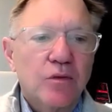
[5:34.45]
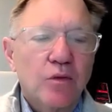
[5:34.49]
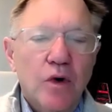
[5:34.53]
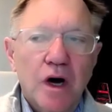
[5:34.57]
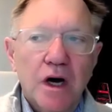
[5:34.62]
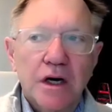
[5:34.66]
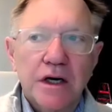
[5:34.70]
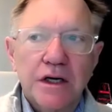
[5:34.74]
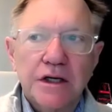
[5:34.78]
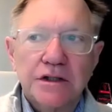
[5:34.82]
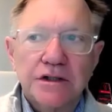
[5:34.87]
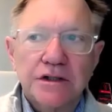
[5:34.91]

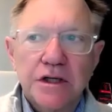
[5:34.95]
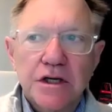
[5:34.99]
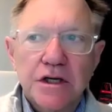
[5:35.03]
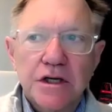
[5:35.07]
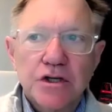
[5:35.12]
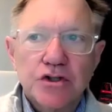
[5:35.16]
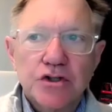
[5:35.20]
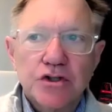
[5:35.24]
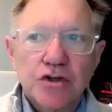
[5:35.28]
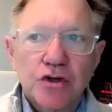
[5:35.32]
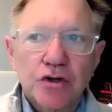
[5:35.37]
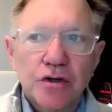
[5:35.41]
One is
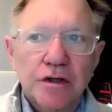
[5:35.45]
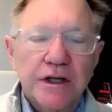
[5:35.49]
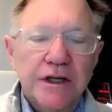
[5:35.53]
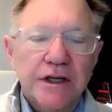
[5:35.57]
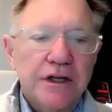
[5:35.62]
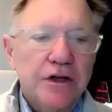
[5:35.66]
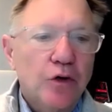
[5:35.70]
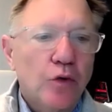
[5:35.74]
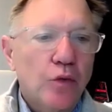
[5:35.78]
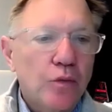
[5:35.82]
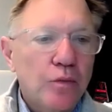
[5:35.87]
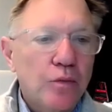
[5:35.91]
certainly
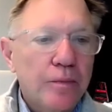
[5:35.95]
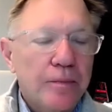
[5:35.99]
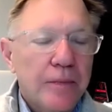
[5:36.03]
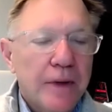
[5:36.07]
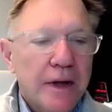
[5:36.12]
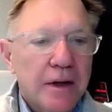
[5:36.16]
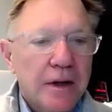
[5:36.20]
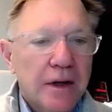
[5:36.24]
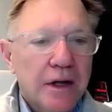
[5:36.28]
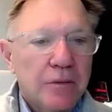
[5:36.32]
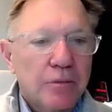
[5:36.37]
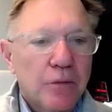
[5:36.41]
the
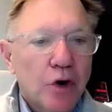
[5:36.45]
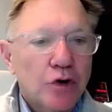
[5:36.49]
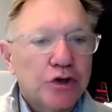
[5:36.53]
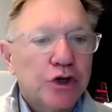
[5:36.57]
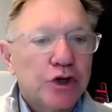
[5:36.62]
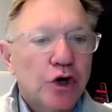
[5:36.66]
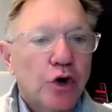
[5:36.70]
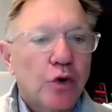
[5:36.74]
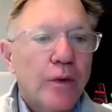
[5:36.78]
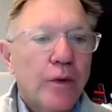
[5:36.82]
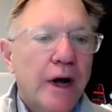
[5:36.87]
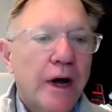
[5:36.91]

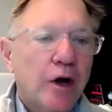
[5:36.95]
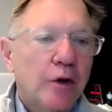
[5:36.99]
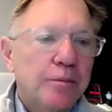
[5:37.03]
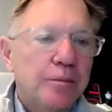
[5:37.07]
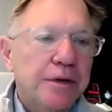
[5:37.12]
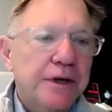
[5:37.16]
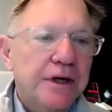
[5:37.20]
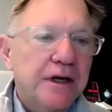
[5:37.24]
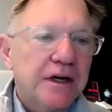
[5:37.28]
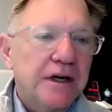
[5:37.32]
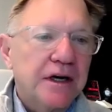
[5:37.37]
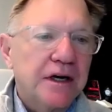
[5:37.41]
emotional
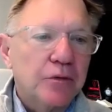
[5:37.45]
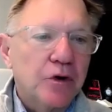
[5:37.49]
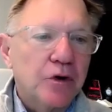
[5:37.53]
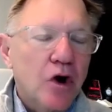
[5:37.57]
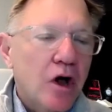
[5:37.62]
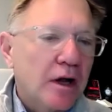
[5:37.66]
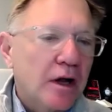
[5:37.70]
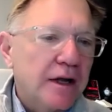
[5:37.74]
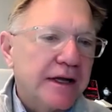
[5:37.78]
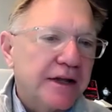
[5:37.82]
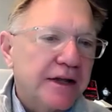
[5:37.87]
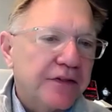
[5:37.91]
well-being. I'm
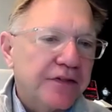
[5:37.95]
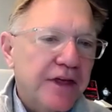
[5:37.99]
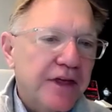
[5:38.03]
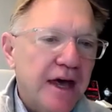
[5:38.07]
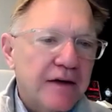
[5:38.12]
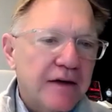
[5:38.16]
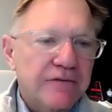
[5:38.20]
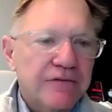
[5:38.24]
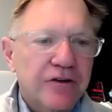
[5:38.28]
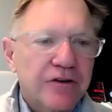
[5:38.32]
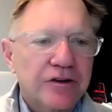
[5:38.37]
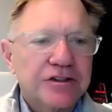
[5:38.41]
calling it
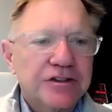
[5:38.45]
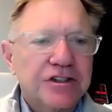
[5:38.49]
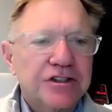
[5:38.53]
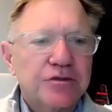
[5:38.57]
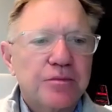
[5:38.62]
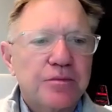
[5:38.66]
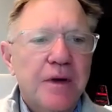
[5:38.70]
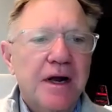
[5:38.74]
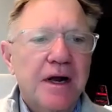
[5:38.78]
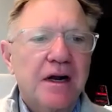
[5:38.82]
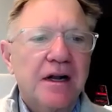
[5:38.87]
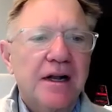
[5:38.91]
that
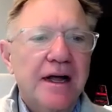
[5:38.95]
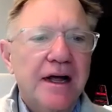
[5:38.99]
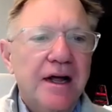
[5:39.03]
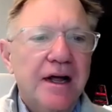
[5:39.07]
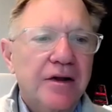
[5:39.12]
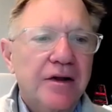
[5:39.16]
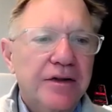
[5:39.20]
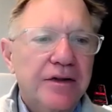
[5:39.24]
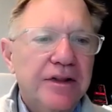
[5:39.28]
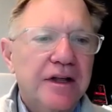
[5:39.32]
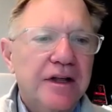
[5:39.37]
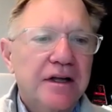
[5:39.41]
versus mental
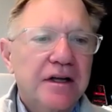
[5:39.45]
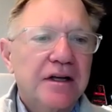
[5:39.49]
health,